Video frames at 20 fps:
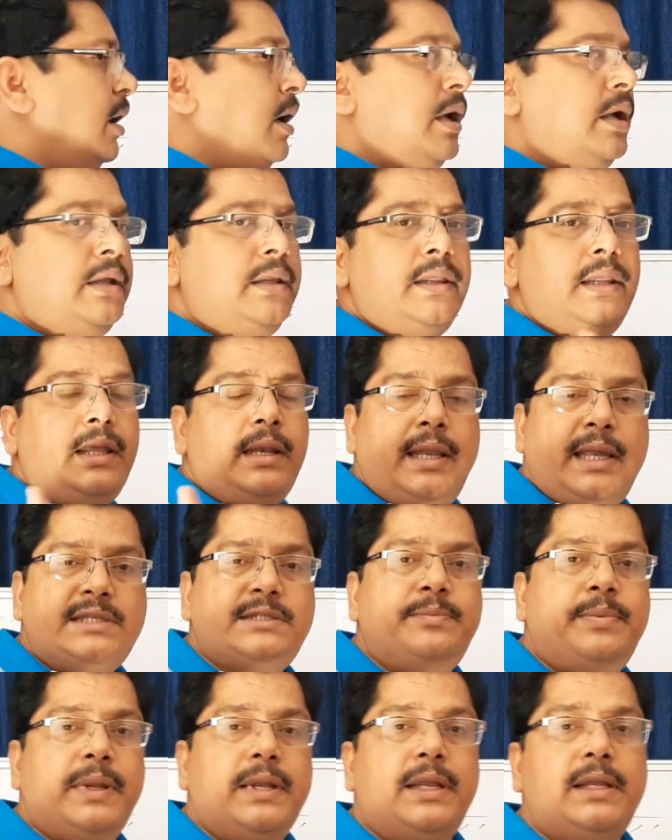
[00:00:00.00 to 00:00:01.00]
in the
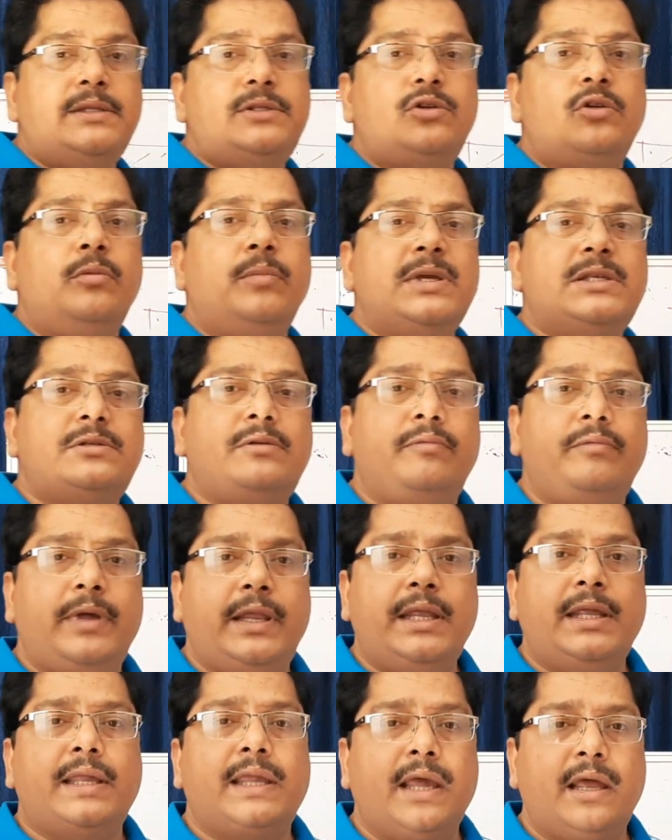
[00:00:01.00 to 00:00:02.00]
next pregnancy, you must be
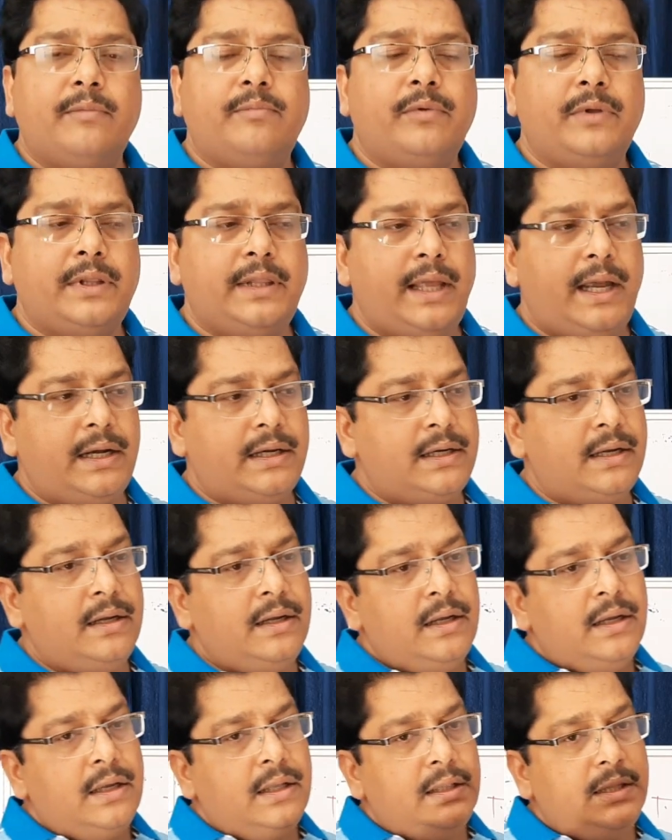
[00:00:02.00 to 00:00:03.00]
very careful
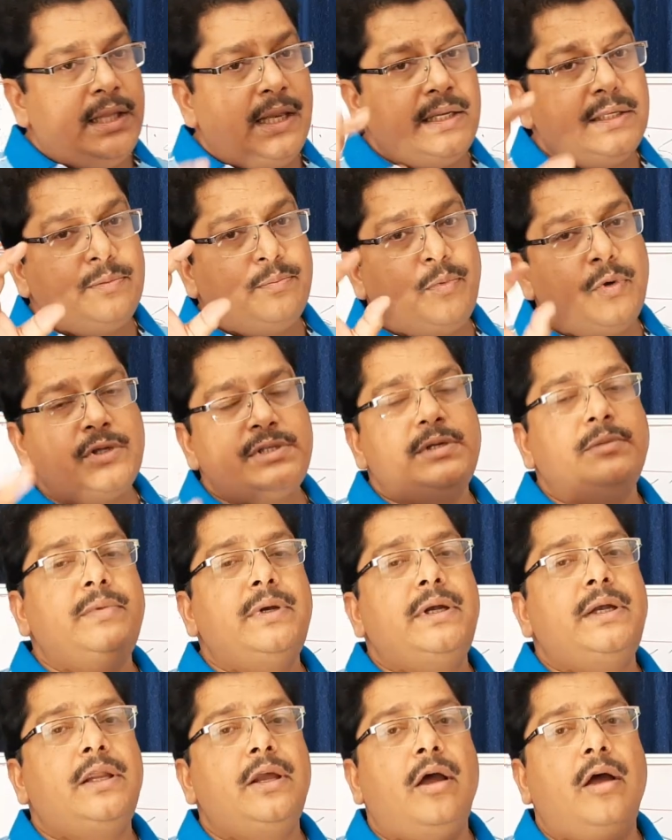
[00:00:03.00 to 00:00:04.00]
that there is
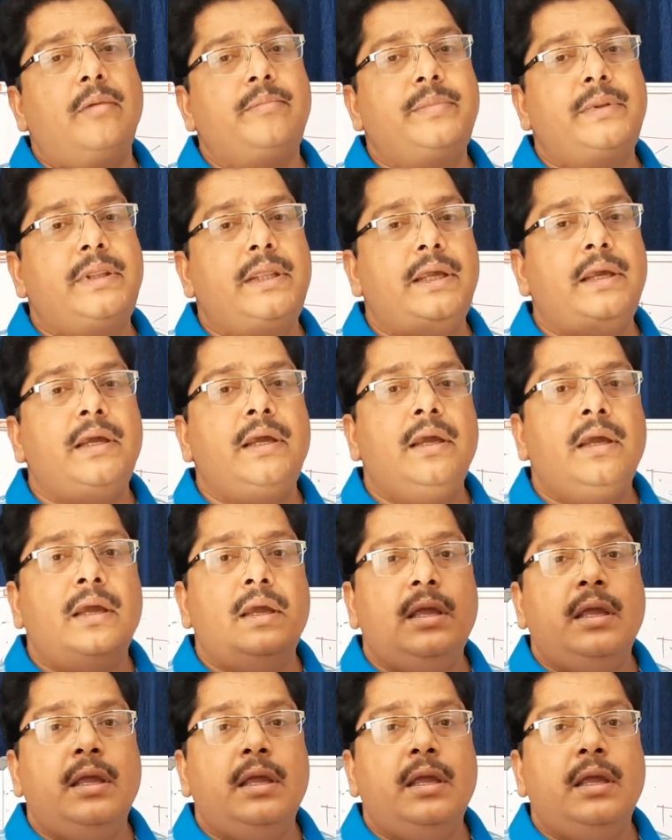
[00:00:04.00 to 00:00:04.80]
possibility of the